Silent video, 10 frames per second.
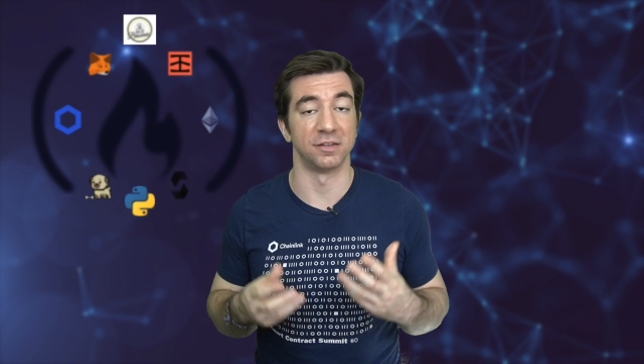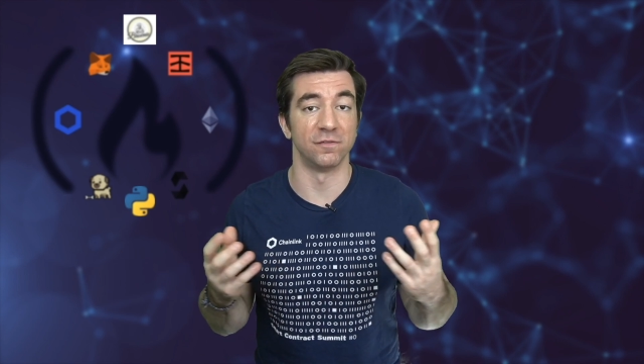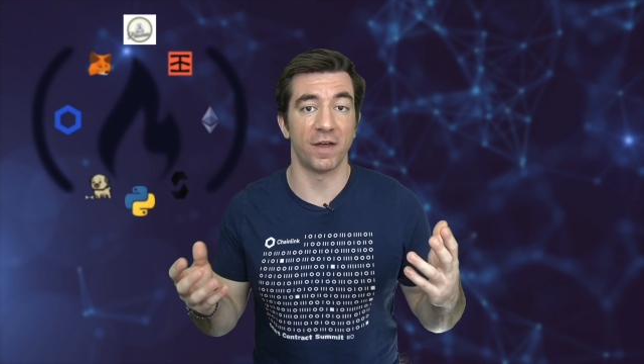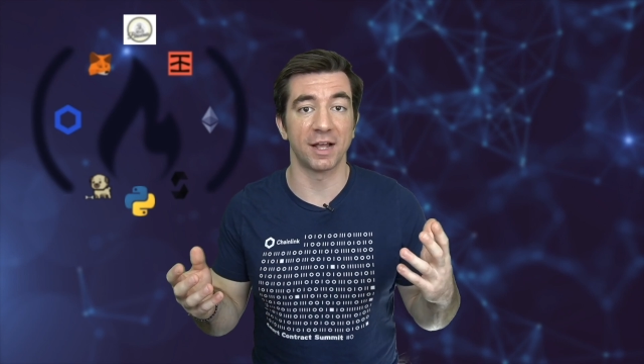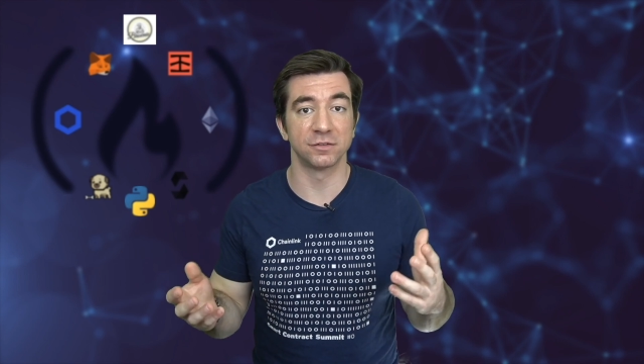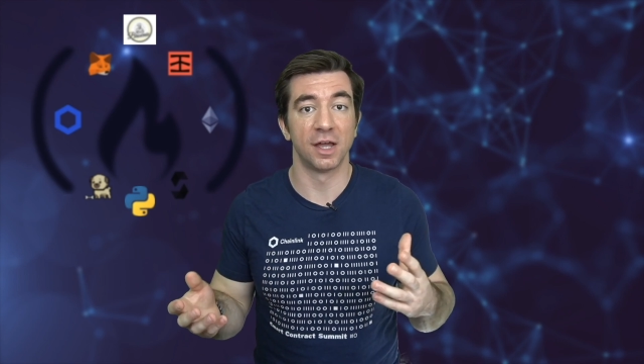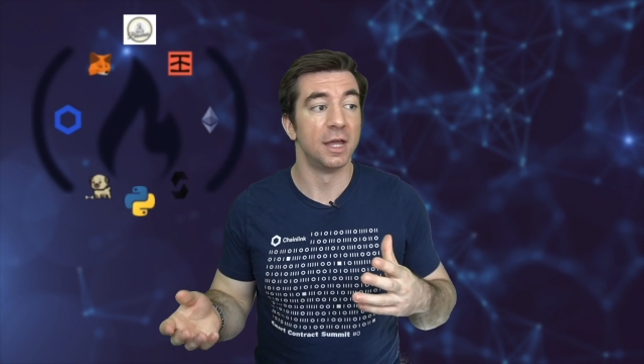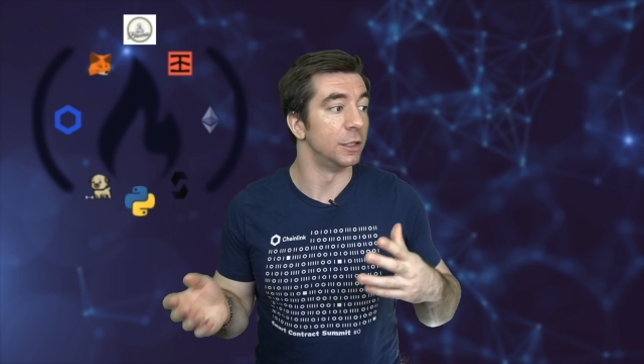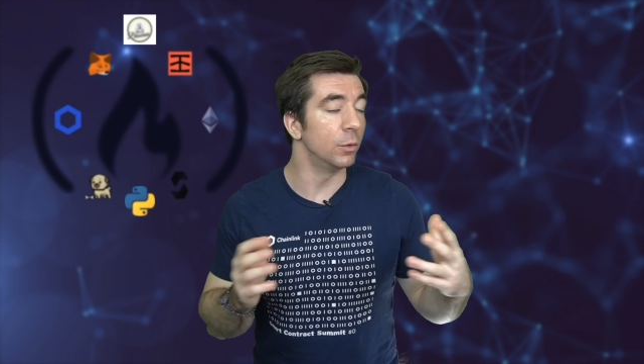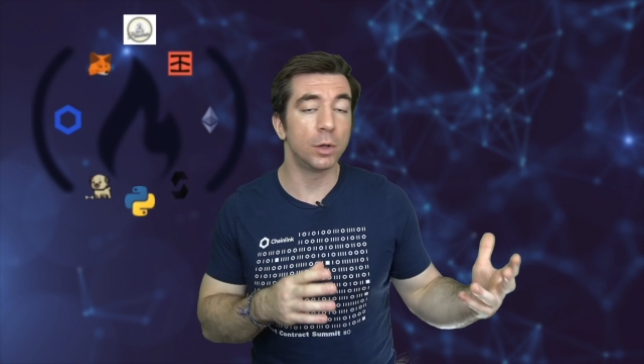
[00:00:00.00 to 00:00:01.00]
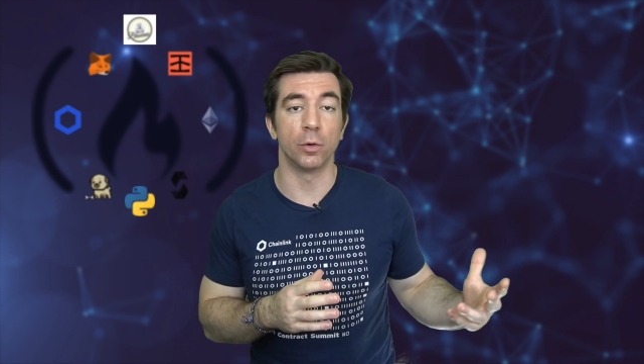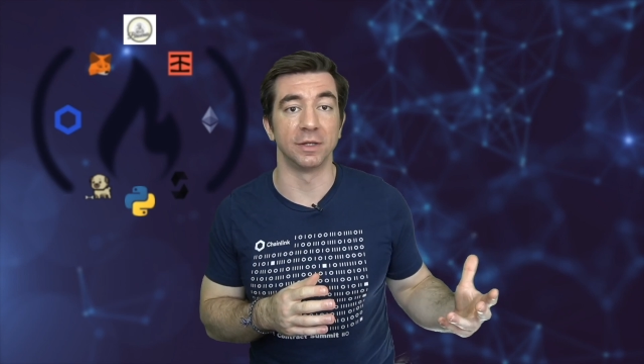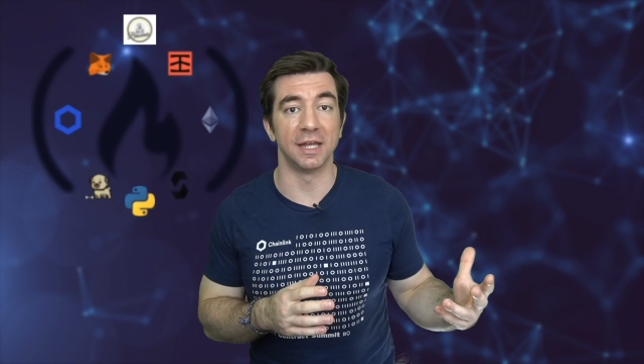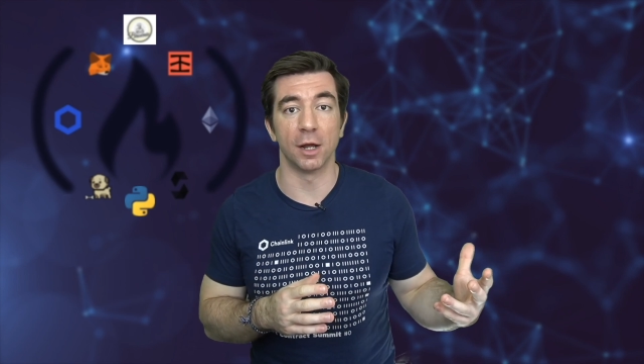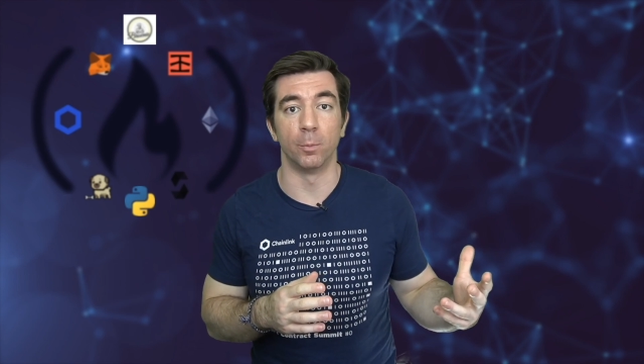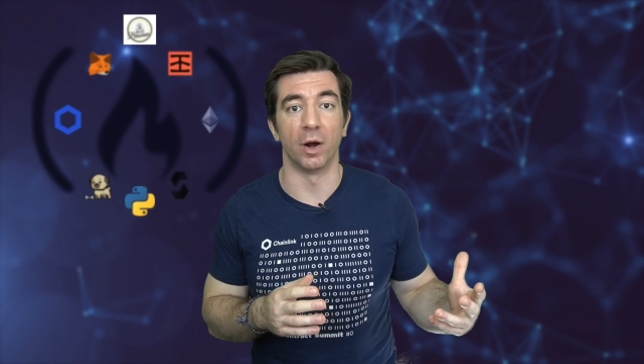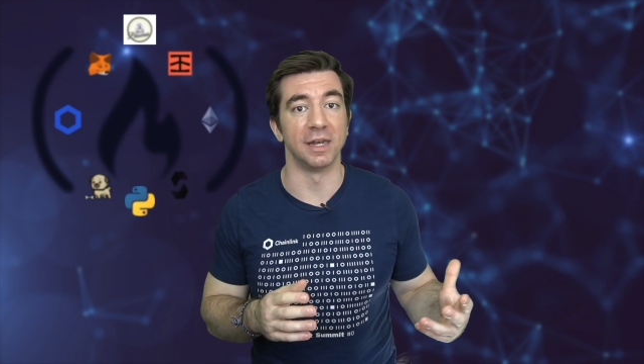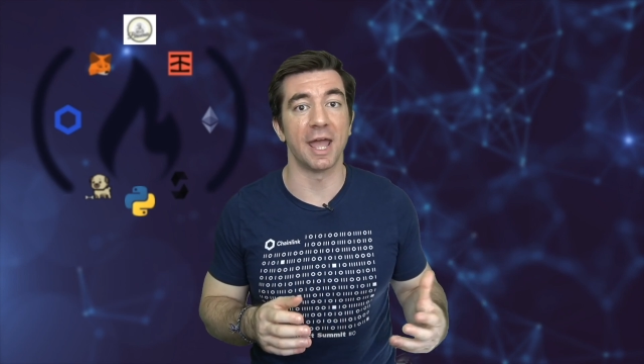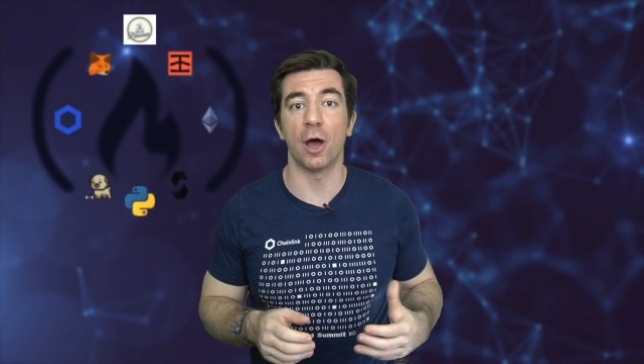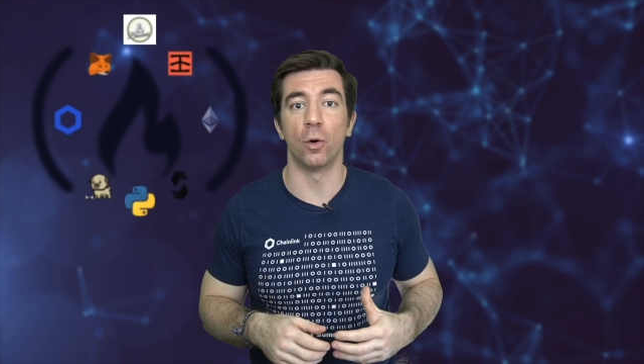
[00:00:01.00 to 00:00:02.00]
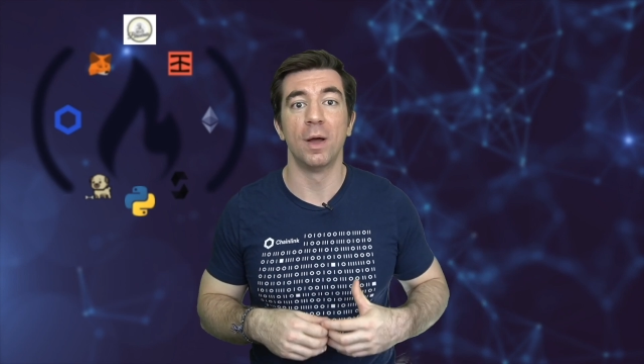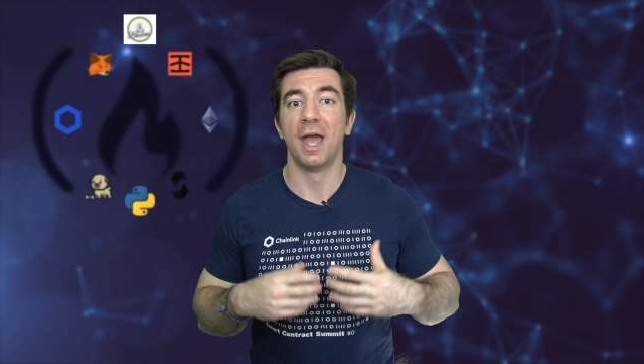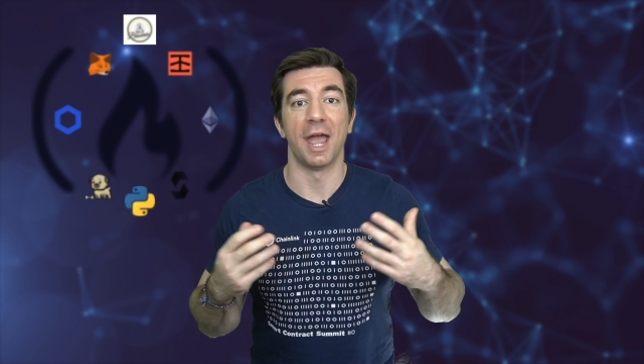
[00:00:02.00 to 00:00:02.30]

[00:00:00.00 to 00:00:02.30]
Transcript: In fact, you can go to GitHub right now